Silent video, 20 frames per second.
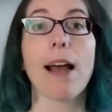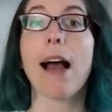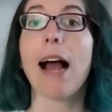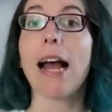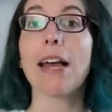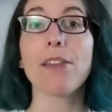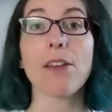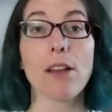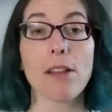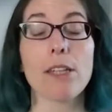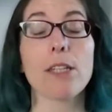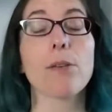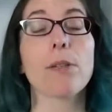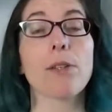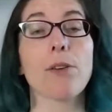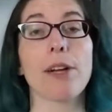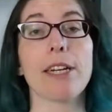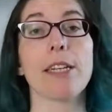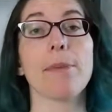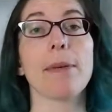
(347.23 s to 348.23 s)
I thought this was
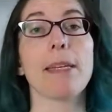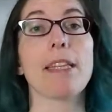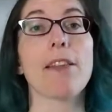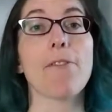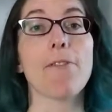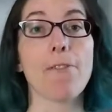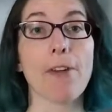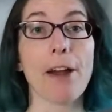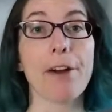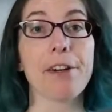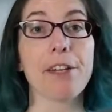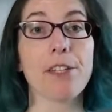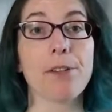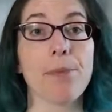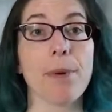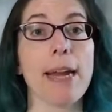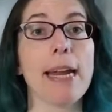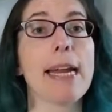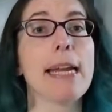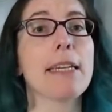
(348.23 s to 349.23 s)
going to be the fairest
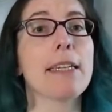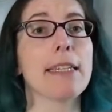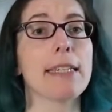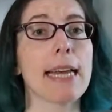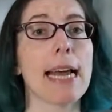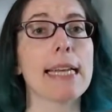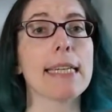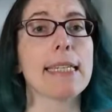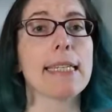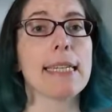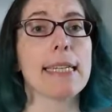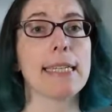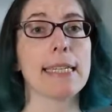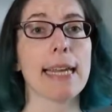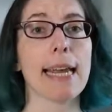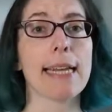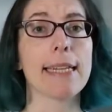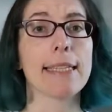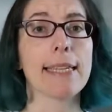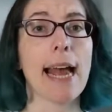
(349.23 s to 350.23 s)
way to test these
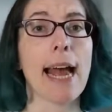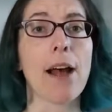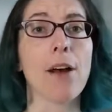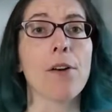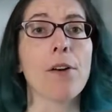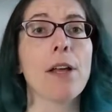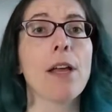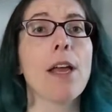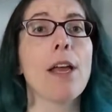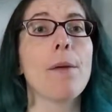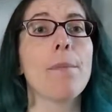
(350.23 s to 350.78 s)
skates out